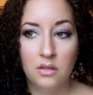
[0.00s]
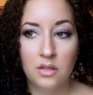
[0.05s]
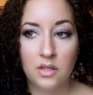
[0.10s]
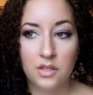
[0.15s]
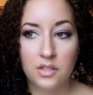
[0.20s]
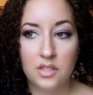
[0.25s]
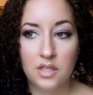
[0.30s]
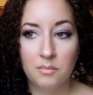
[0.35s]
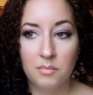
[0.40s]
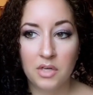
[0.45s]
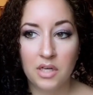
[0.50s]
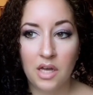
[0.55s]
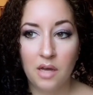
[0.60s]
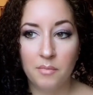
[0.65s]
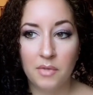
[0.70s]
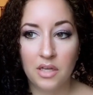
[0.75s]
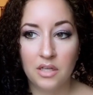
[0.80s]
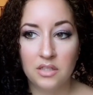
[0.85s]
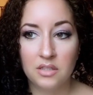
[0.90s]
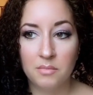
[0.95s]
There's someone
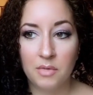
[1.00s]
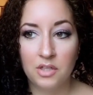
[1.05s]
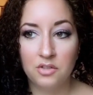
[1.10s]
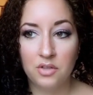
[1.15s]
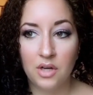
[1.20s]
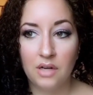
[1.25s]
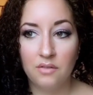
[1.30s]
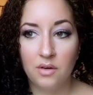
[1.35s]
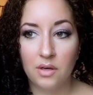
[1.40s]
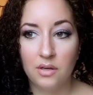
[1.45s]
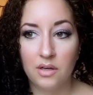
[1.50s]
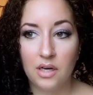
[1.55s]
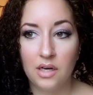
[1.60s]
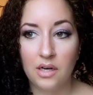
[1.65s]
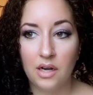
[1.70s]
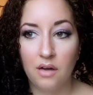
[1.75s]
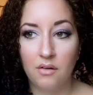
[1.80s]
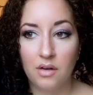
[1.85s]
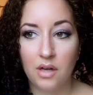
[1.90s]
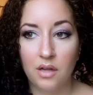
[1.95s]
coming into my driveway right
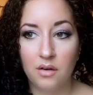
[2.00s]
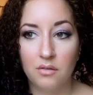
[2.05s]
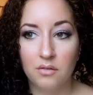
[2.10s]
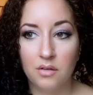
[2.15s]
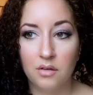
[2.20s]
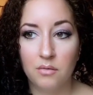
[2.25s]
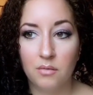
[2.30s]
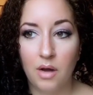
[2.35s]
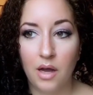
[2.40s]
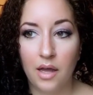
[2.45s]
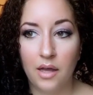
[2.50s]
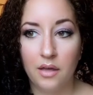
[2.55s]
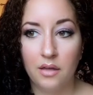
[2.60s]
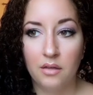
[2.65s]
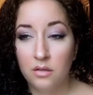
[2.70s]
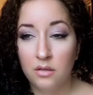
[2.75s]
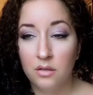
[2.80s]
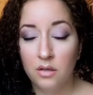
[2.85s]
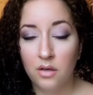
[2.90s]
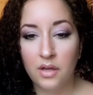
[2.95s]
now and I don't know why.
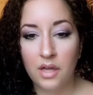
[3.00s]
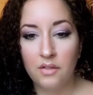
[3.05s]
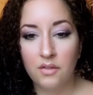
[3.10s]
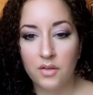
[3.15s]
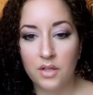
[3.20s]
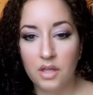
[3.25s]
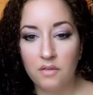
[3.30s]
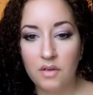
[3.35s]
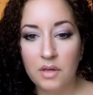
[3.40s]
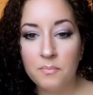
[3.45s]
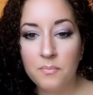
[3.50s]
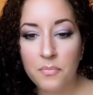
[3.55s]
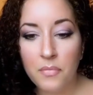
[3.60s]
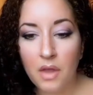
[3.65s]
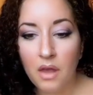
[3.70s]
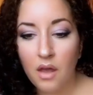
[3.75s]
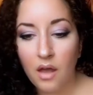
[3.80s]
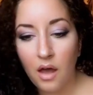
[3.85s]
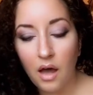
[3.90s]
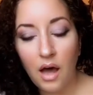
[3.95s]
Okay, they're
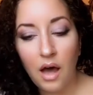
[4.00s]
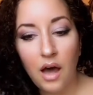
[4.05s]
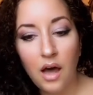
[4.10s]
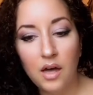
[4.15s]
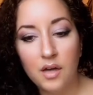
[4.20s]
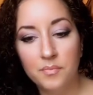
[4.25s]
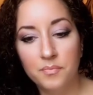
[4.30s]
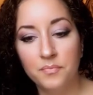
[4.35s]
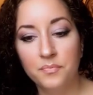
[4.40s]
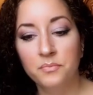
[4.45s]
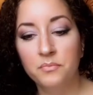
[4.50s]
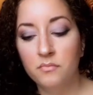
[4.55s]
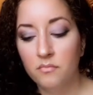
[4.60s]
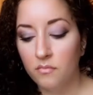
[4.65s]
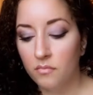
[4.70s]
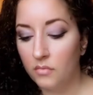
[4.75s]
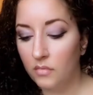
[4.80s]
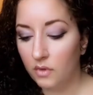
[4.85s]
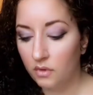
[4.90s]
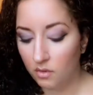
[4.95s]
leaving.
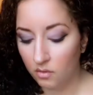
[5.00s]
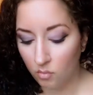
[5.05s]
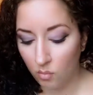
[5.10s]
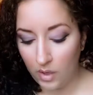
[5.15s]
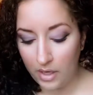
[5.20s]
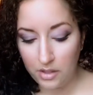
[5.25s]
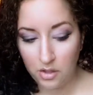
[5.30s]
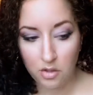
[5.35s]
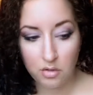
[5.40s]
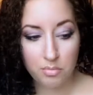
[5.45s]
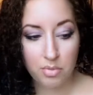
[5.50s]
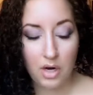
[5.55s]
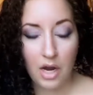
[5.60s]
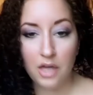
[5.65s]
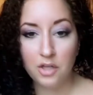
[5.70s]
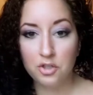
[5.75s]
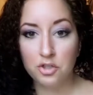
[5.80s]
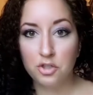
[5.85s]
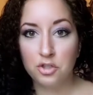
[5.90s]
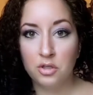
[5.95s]
When you
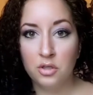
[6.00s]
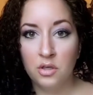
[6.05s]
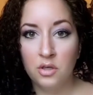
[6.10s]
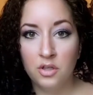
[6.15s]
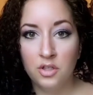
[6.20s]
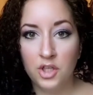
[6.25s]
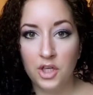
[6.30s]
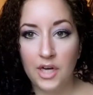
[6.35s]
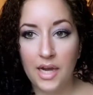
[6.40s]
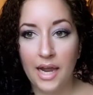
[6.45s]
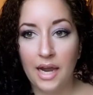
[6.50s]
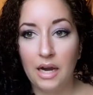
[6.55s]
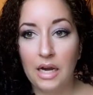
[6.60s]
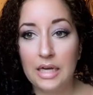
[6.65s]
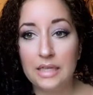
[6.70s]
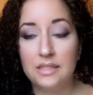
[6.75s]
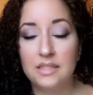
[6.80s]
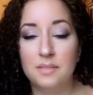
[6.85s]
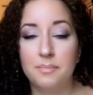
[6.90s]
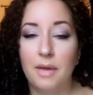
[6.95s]
brush your hair,
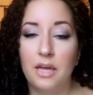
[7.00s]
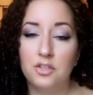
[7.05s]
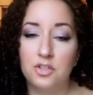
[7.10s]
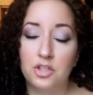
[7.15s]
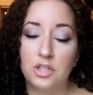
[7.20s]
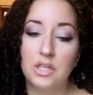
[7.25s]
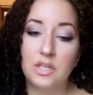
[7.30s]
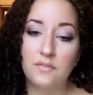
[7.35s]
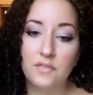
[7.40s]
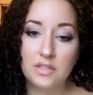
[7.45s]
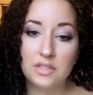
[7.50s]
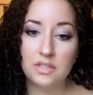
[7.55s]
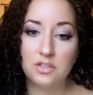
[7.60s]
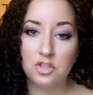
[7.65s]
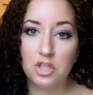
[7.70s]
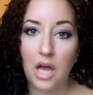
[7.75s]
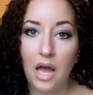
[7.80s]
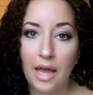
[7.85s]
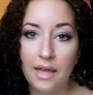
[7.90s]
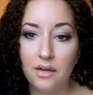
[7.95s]
especially if it's a
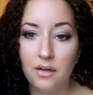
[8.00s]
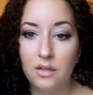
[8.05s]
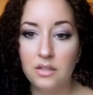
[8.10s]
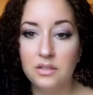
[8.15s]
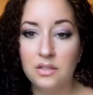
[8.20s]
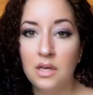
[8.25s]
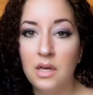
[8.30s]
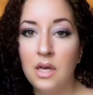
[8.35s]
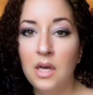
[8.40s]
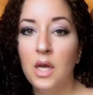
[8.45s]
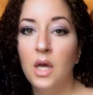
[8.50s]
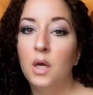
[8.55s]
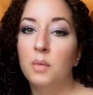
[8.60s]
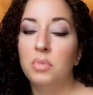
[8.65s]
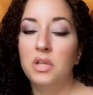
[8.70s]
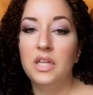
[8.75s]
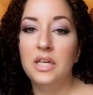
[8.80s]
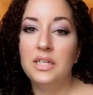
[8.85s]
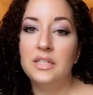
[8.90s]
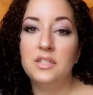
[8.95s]
child,
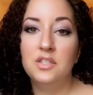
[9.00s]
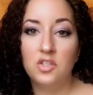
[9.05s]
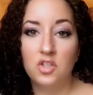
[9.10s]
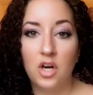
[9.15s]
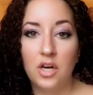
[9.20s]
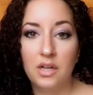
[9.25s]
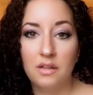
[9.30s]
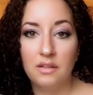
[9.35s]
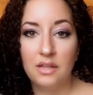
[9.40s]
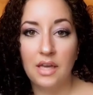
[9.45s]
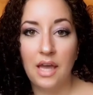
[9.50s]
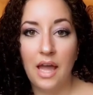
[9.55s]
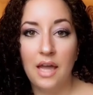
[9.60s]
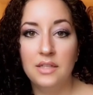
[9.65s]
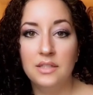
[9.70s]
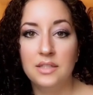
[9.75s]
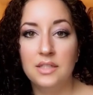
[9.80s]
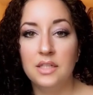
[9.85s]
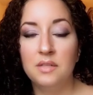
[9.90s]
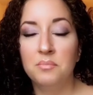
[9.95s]
please start at the
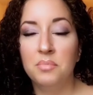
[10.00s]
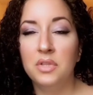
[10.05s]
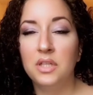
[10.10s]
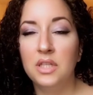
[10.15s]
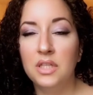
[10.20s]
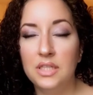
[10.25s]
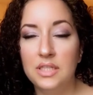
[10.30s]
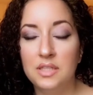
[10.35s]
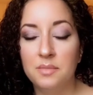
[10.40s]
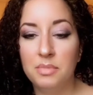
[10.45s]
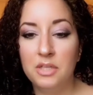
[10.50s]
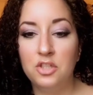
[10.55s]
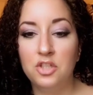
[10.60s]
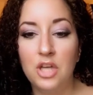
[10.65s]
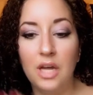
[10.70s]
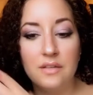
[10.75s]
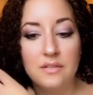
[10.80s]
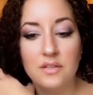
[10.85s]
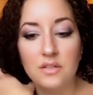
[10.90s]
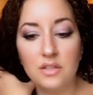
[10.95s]
ends and please be
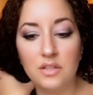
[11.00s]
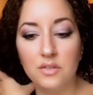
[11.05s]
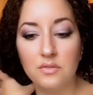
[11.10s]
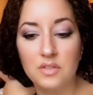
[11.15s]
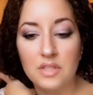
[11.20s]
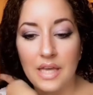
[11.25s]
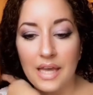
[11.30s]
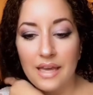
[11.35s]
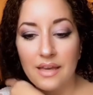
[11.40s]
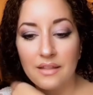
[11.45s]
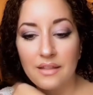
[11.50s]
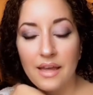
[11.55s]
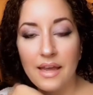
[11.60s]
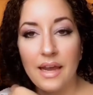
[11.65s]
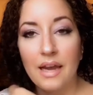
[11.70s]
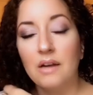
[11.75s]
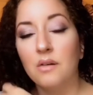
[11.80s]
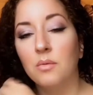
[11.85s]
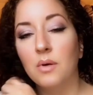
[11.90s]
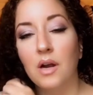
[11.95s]
gentle. You take the
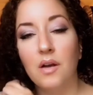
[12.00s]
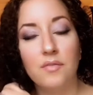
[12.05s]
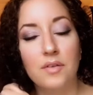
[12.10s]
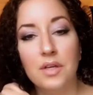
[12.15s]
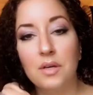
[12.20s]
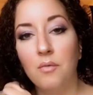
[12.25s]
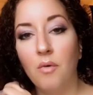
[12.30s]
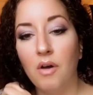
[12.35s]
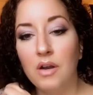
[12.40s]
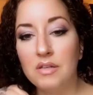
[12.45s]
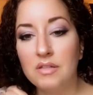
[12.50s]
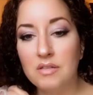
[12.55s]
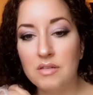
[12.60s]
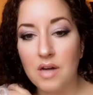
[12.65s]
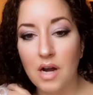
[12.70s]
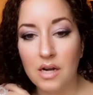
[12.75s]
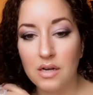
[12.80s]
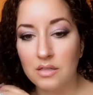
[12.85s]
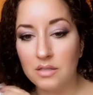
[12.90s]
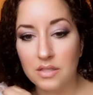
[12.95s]
hair wherever you want to
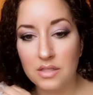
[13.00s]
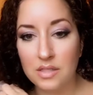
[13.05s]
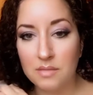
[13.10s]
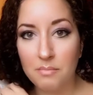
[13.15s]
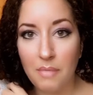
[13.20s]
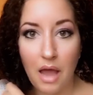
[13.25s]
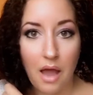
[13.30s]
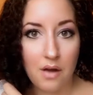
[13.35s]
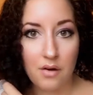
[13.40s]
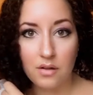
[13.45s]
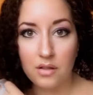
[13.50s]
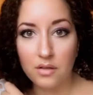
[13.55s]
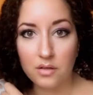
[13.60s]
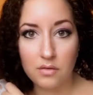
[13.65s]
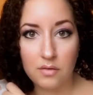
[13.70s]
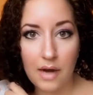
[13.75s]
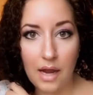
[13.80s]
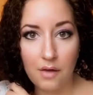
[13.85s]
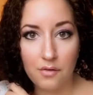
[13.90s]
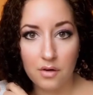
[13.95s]
start. It doesn't matter, the
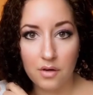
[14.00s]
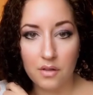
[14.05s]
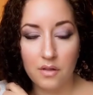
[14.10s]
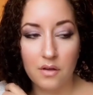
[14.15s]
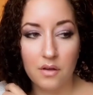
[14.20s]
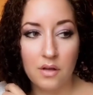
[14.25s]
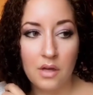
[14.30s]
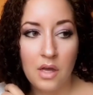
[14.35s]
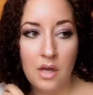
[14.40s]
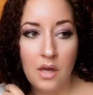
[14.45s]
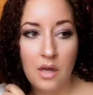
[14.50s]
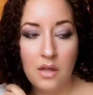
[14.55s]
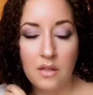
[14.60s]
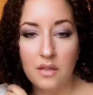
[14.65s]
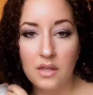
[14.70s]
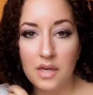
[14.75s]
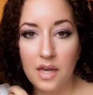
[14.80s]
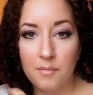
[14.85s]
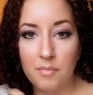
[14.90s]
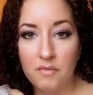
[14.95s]
crown or the
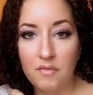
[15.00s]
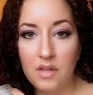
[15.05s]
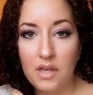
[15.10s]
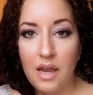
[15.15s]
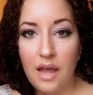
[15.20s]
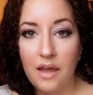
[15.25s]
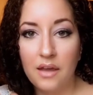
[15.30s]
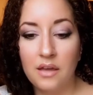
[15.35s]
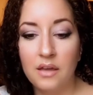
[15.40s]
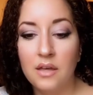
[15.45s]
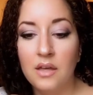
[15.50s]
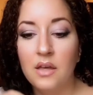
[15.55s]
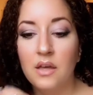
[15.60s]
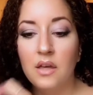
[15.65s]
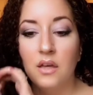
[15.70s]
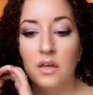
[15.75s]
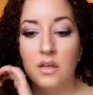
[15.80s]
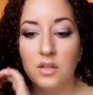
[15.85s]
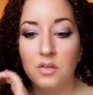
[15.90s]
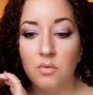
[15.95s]
nape of the neck.
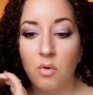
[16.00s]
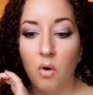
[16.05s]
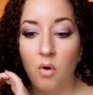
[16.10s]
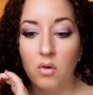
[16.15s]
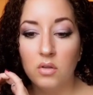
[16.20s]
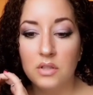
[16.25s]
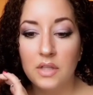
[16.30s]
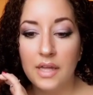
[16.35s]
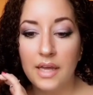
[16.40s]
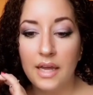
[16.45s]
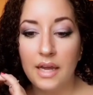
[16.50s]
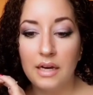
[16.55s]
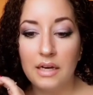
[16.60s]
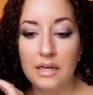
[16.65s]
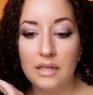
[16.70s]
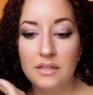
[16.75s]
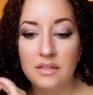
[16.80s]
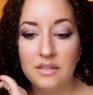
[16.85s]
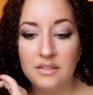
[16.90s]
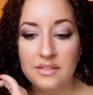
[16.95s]
You hold the
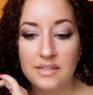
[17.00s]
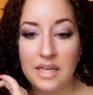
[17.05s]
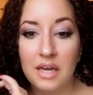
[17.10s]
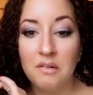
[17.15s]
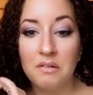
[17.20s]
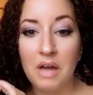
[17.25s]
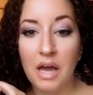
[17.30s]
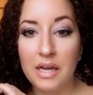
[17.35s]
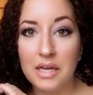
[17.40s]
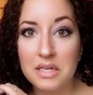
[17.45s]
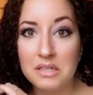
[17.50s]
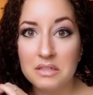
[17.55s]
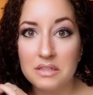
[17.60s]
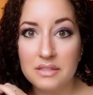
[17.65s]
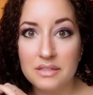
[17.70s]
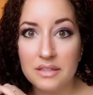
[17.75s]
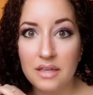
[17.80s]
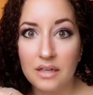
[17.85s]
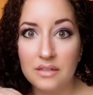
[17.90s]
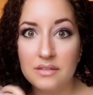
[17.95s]
hair, see how naughty and
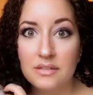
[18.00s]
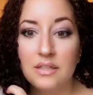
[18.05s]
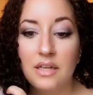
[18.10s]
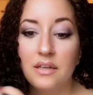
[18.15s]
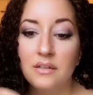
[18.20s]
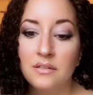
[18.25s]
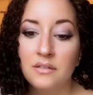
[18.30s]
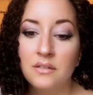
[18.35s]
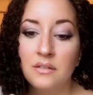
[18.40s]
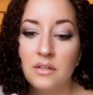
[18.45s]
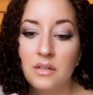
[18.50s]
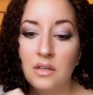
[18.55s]
disgusting?